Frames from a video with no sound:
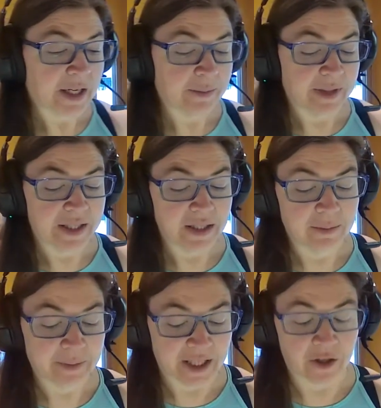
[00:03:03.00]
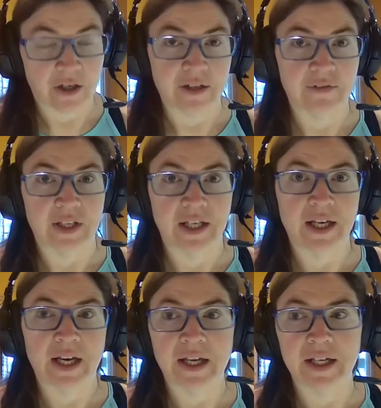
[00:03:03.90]
I'm making my coffee
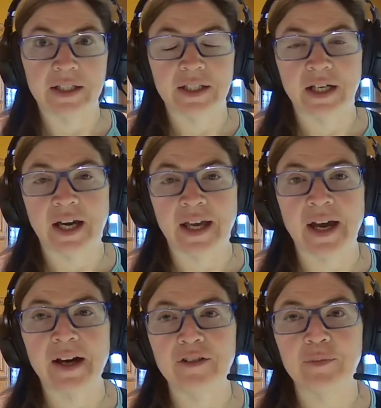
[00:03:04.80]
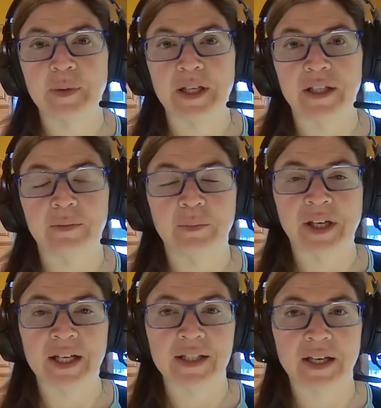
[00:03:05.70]
and I have been,
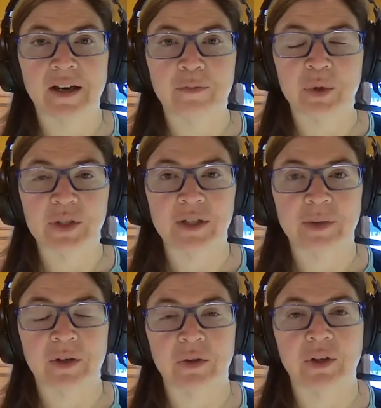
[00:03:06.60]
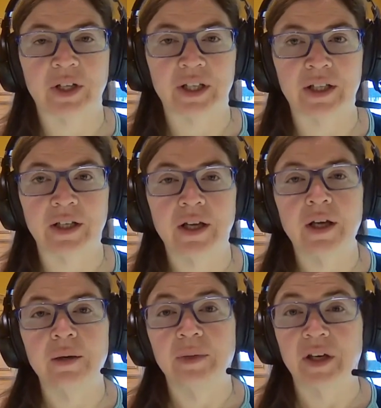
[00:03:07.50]
because I have protein powder in
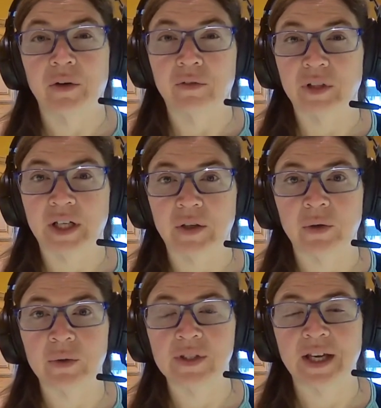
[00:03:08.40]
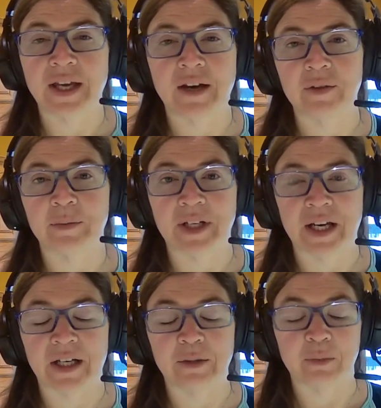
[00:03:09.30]
my overnight oats, I haven't been
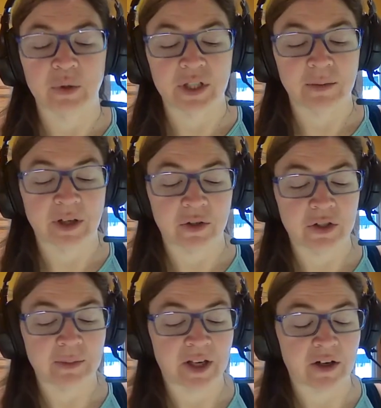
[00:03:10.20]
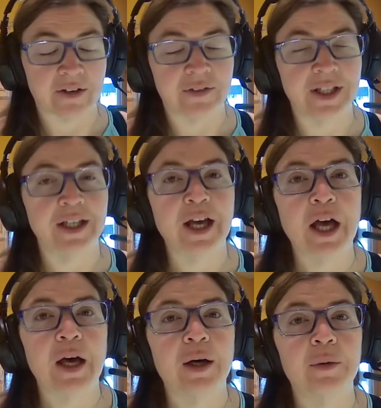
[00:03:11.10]
adding protein powder to my coffee,
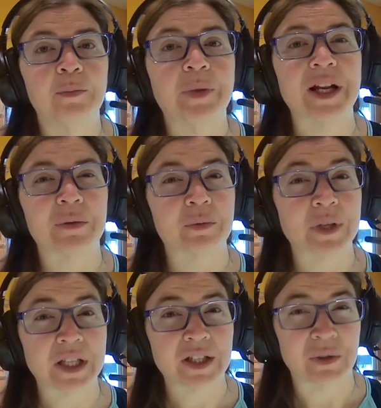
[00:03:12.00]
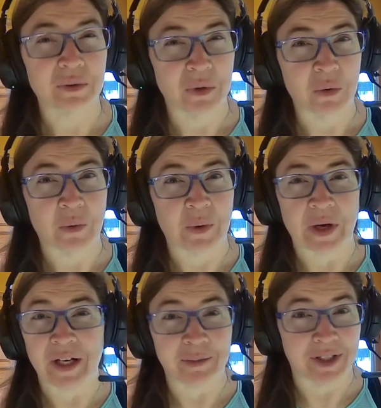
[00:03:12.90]
but I really don't know
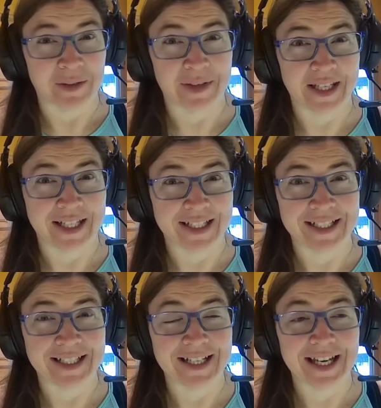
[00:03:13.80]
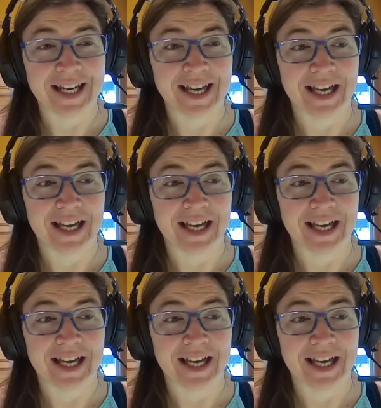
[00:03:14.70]
what I'm going to be eating today.